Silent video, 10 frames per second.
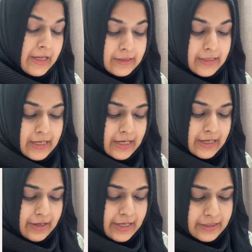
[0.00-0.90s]
Then I
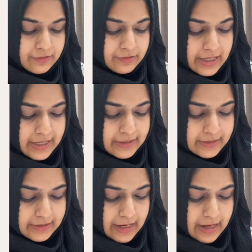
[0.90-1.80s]
write
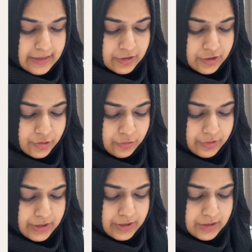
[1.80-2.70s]
rates and
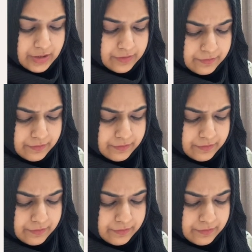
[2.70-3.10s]
insurance.